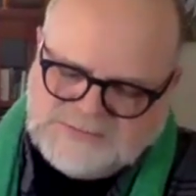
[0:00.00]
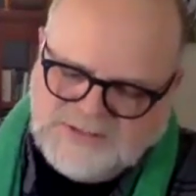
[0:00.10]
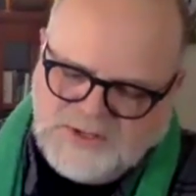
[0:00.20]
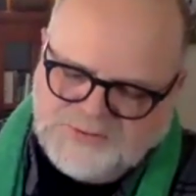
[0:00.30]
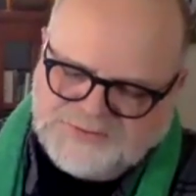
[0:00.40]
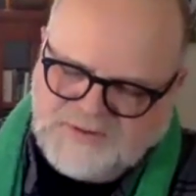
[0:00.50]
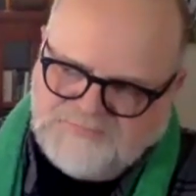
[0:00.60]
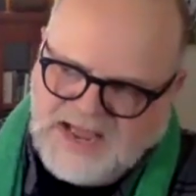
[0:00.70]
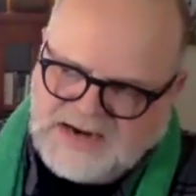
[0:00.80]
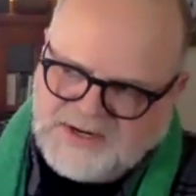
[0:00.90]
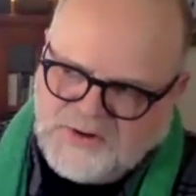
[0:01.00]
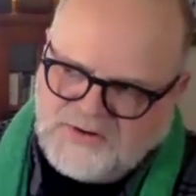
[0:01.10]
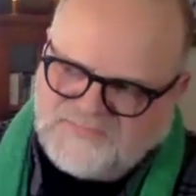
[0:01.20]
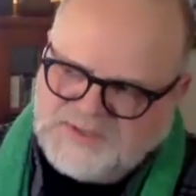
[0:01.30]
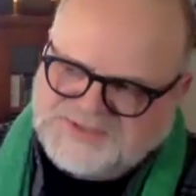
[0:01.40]
and those who are badly
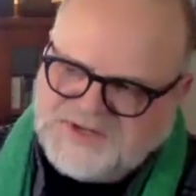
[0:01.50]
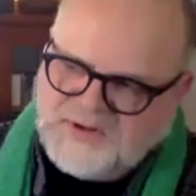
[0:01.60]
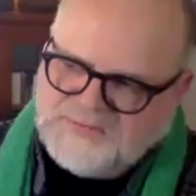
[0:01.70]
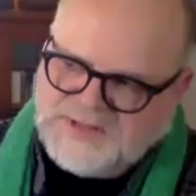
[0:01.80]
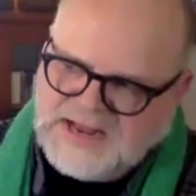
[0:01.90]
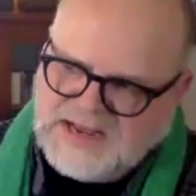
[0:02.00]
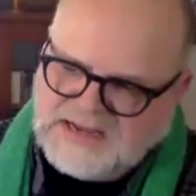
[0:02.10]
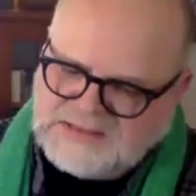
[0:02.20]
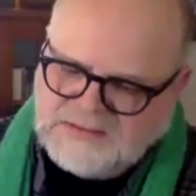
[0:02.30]
off must go there.